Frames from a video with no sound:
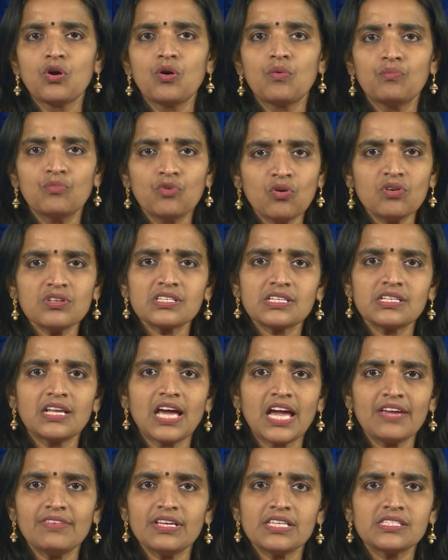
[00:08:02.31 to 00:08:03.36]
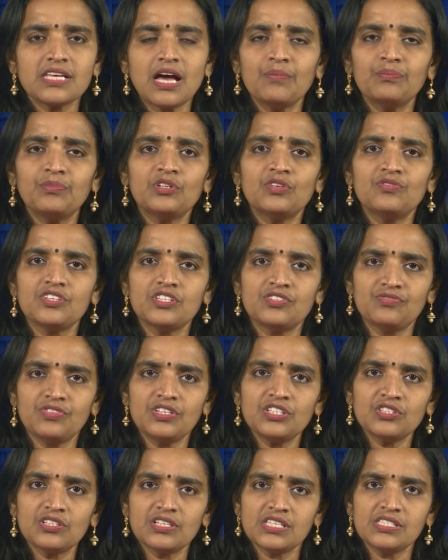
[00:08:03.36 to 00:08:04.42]
Most live example of this
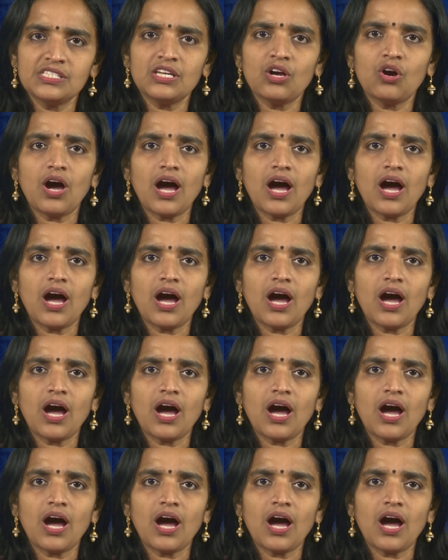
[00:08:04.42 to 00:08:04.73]
feature is the